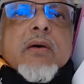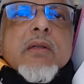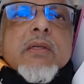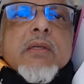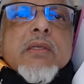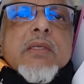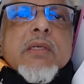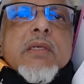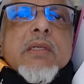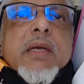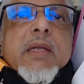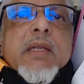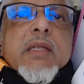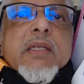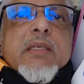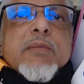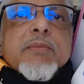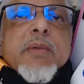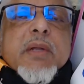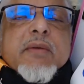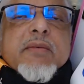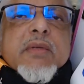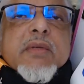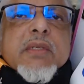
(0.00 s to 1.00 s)
origin and its
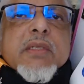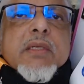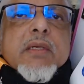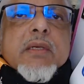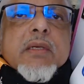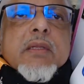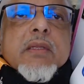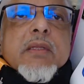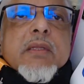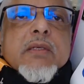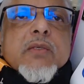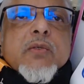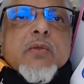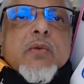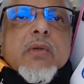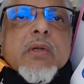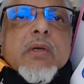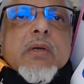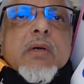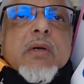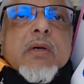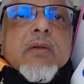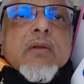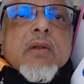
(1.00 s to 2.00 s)
brevity, the
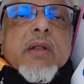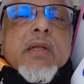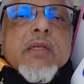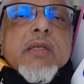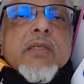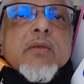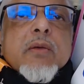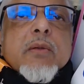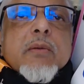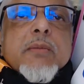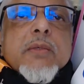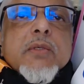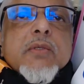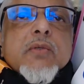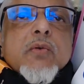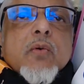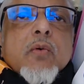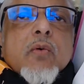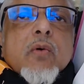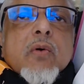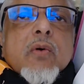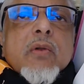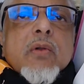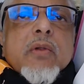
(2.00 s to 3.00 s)
surah outlines almost
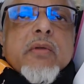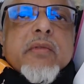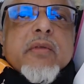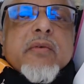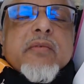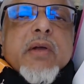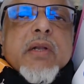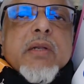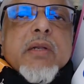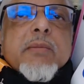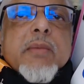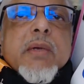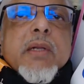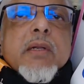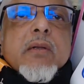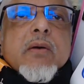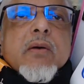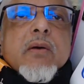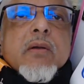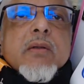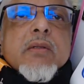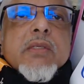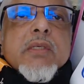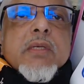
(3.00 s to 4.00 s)
all of the fundamental
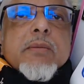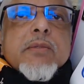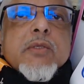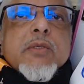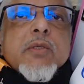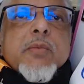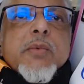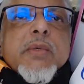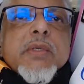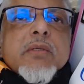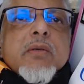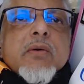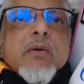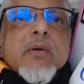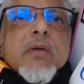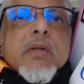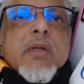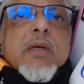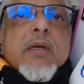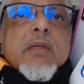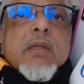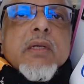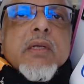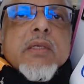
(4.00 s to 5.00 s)
concepts to which the
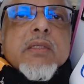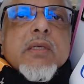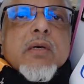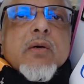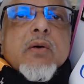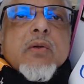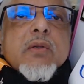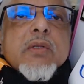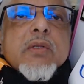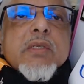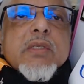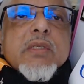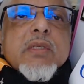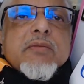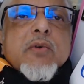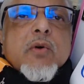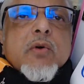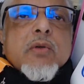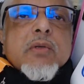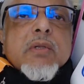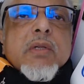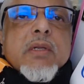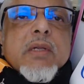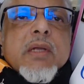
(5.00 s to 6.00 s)
Quran as a whole is
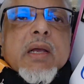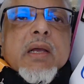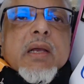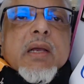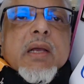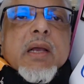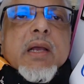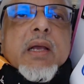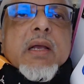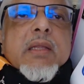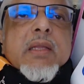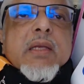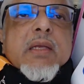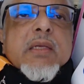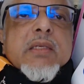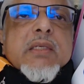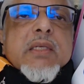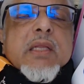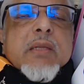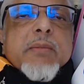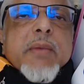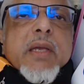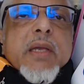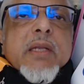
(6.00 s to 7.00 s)
devoted. And these
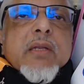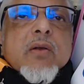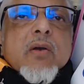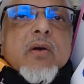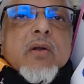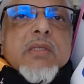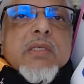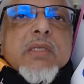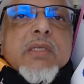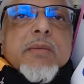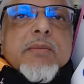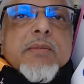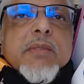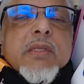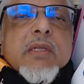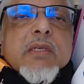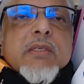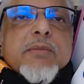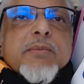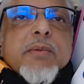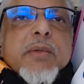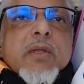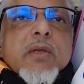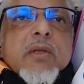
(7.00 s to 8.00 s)
are the main concepts in
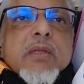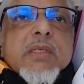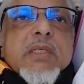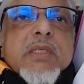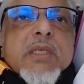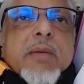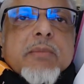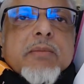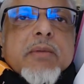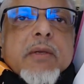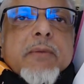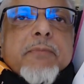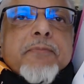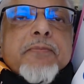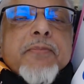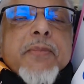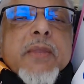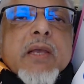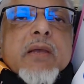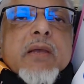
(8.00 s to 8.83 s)
this particular chapter.